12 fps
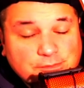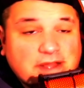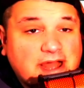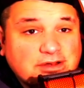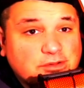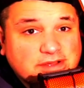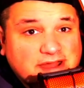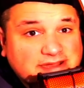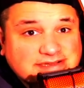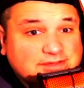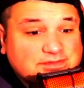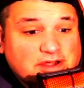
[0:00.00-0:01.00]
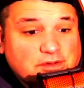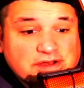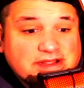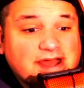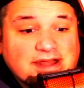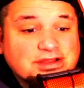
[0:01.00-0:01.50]
know guys have already
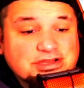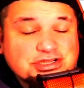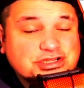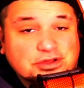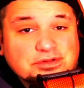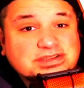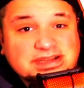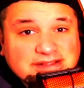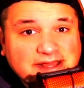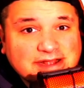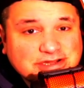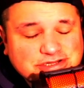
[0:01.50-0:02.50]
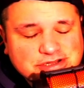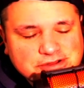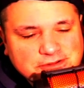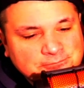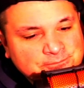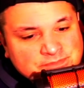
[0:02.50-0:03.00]
gotten his jersey last year.
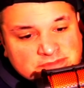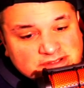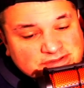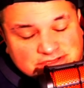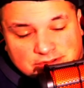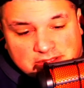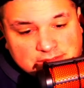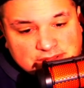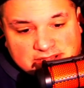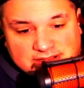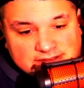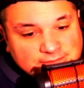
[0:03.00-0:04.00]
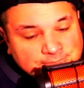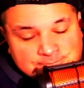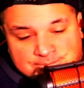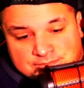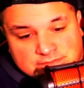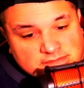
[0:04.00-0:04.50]
So I mean,
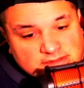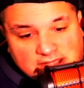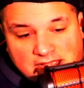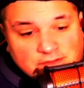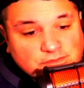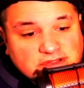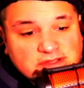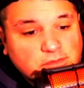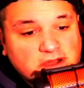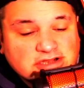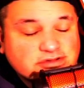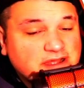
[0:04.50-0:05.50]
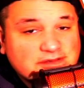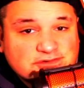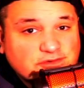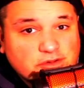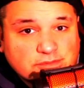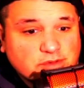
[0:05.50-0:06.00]
I really want Travis
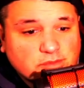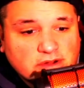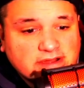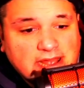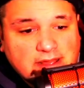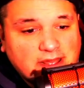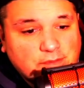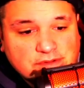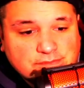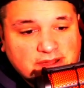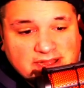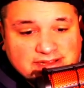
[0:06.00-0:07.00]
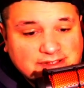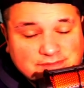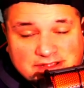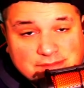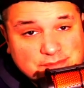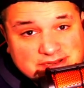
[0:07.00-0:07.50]
Fulgham to work out. I wouldn't mind giving
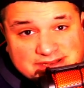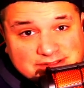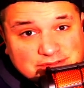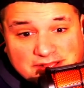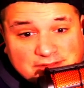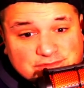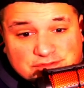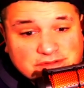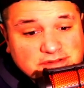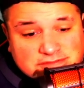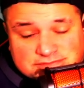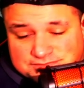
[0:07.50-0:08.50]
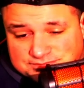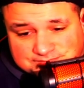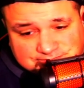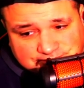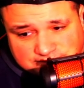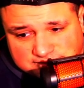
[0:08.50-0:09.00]
him a deal after
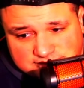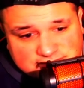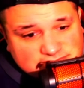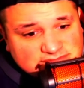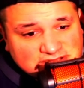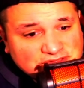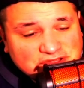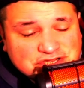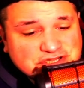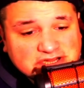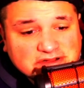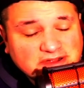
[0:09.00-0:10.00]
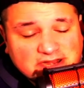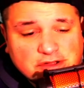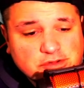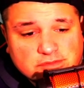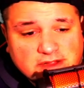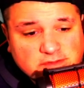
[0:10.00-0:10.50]
this year. I know
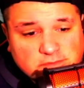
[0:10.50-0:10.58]
Greg